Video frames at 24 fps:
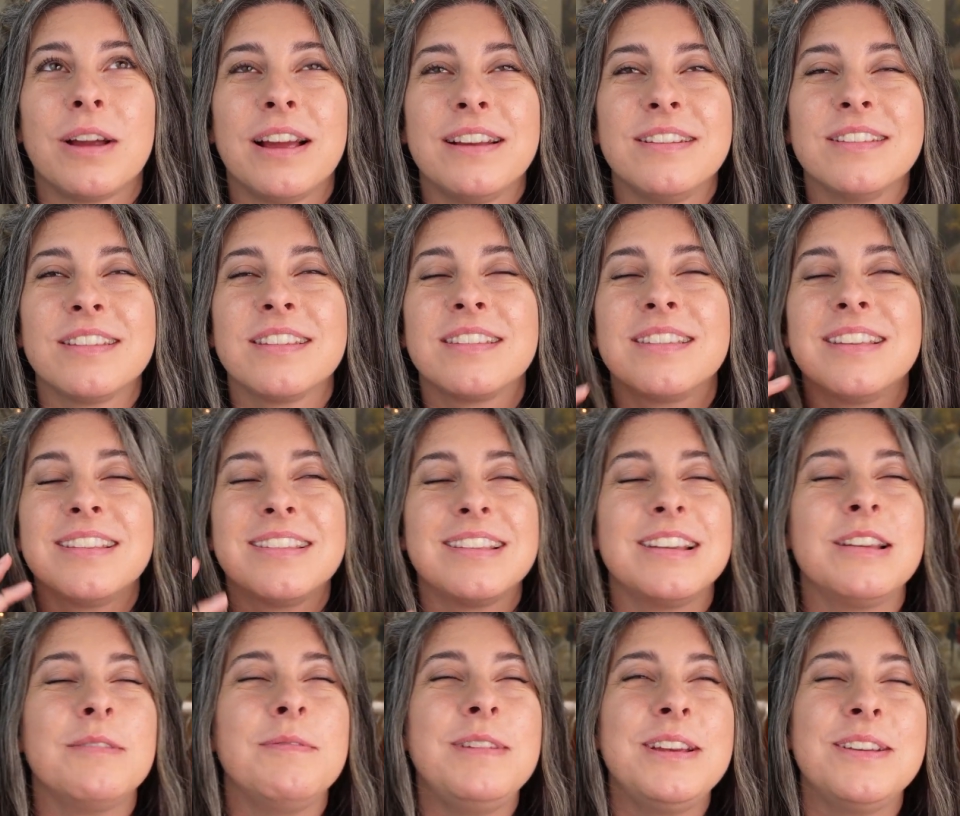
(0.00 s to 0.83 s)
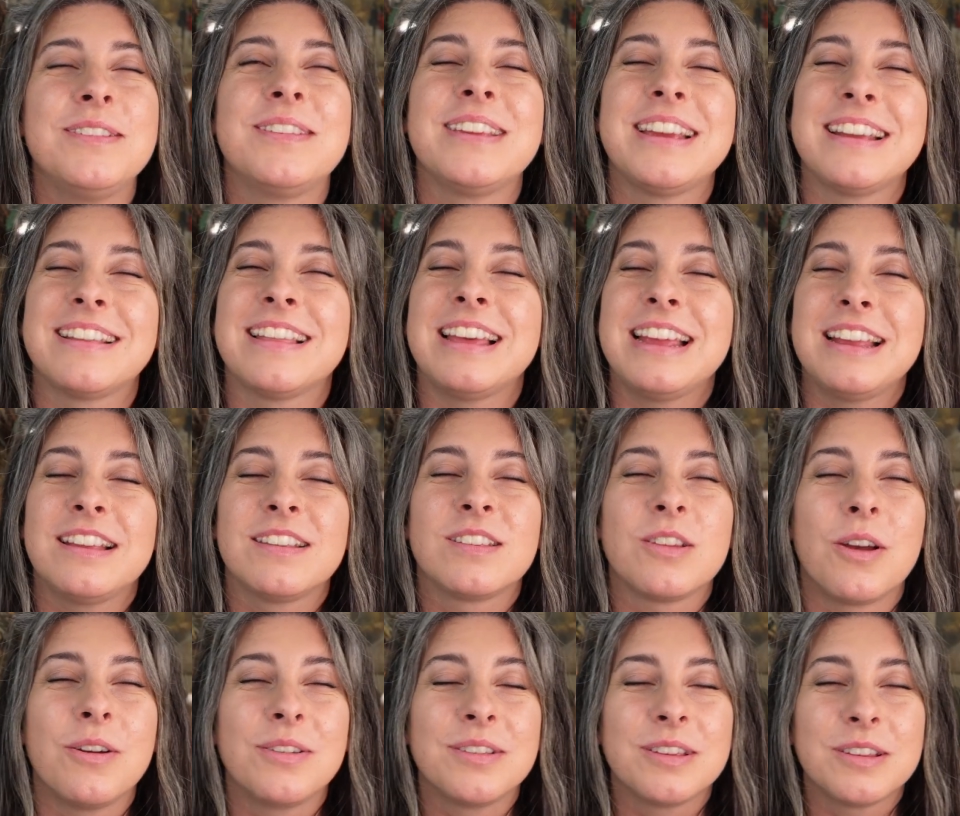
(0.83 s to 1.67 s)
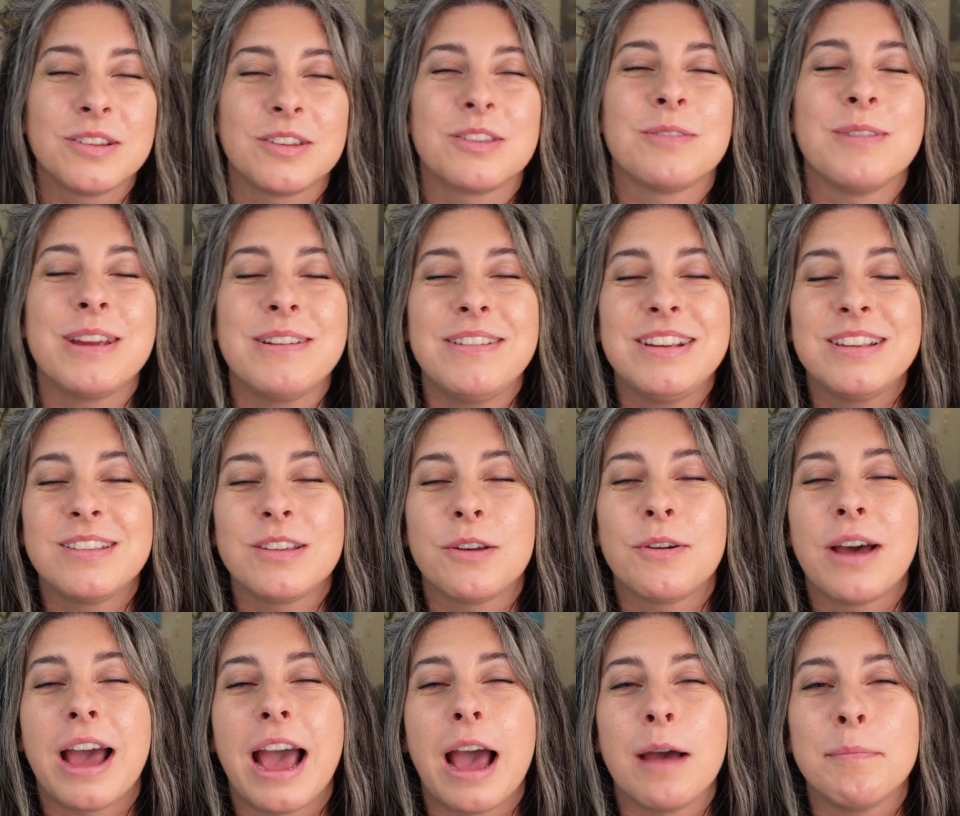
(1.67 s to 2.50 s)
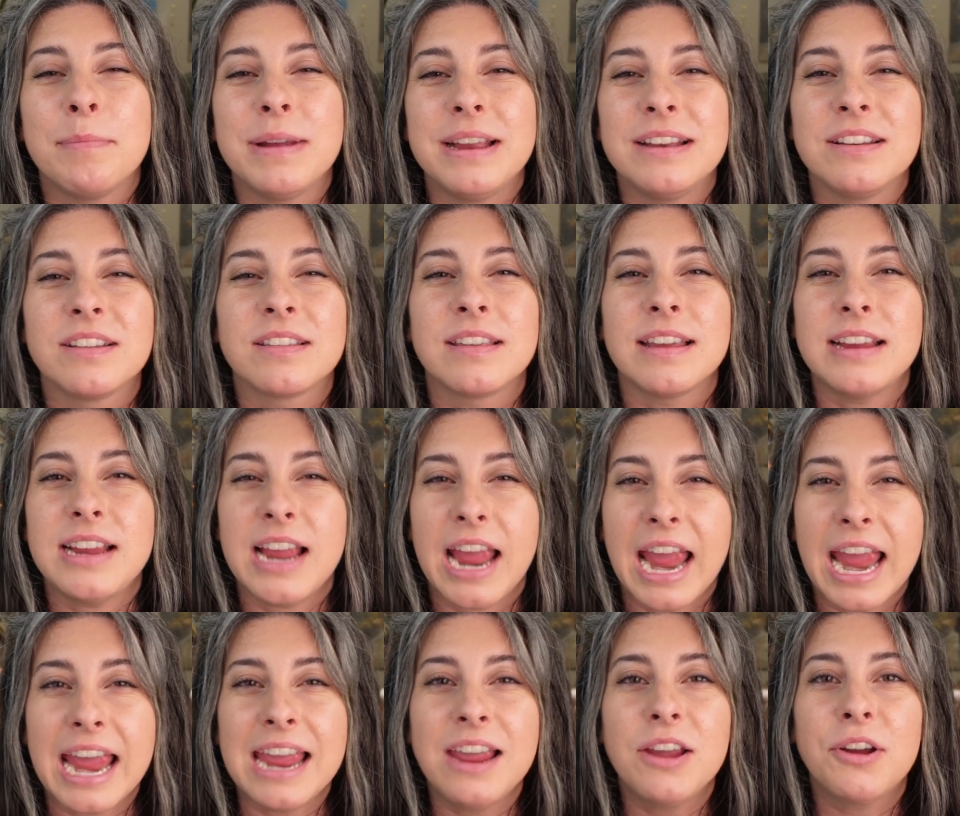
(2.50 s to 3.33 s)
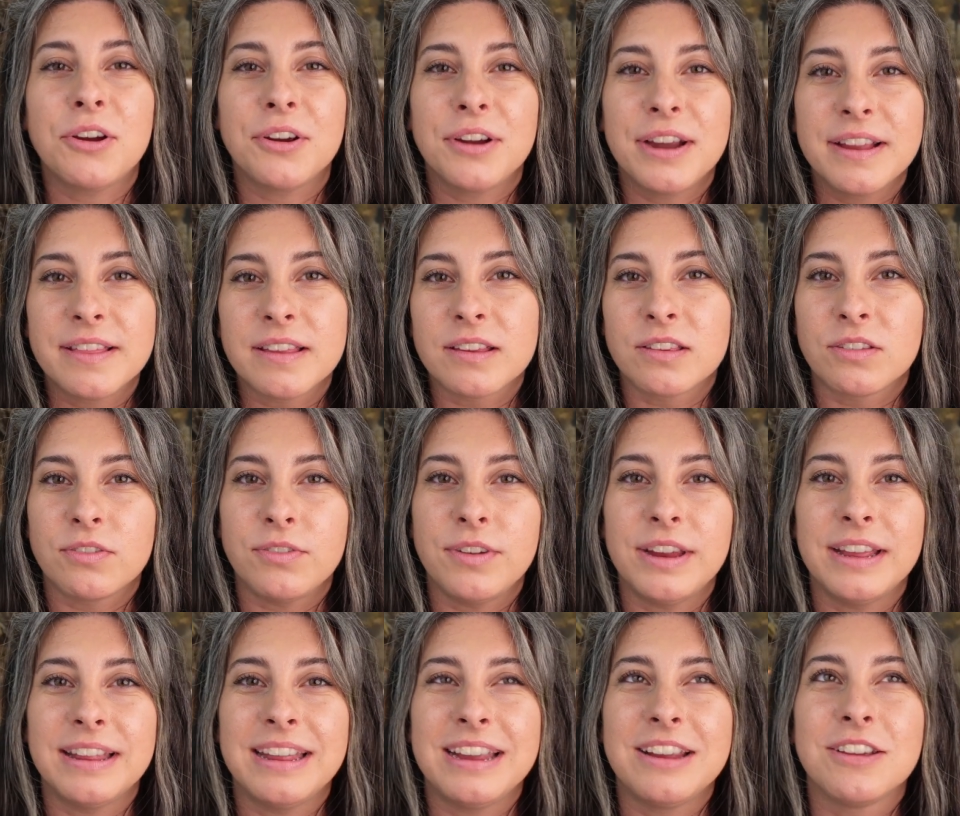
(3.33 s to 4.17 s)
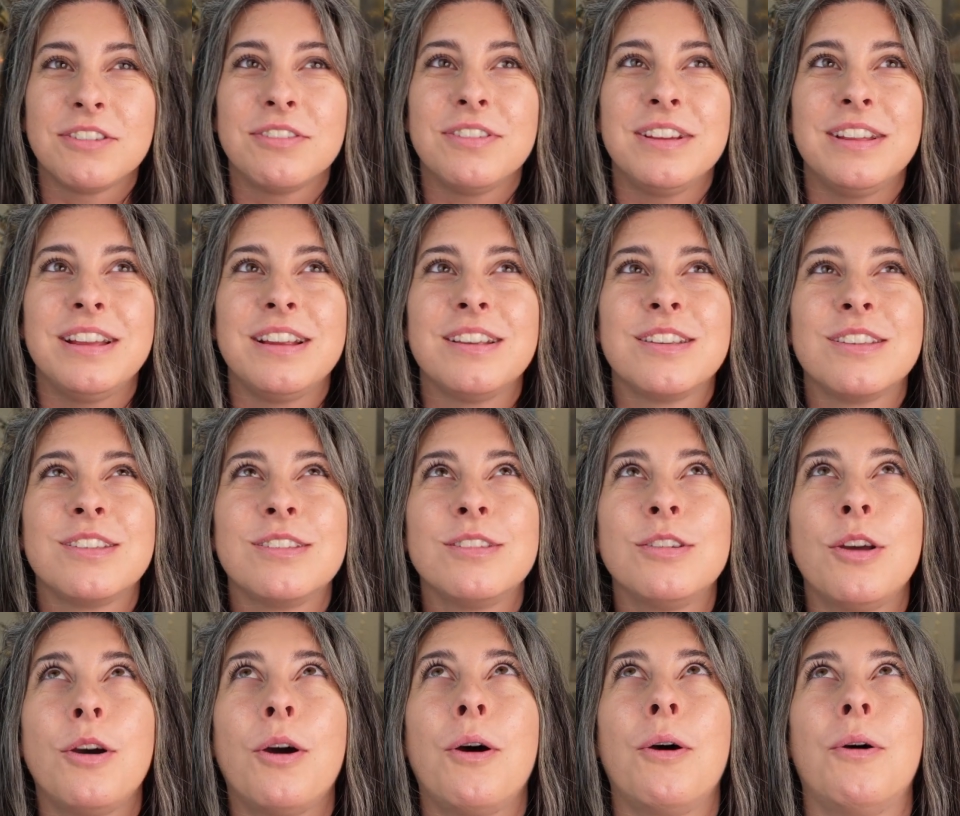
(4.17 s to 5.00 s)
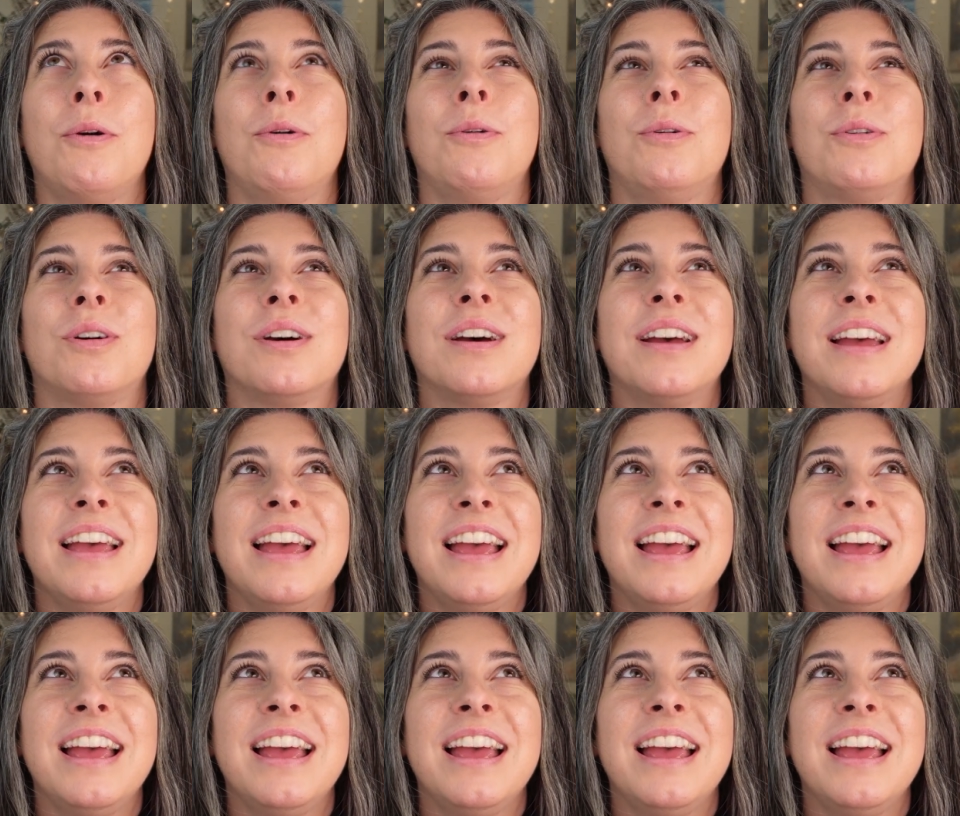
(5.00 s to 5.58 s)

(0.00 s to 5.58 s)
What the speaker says: I was just listening to music, like songs that just make me so happy, and just like anchoring this feeling of feeling so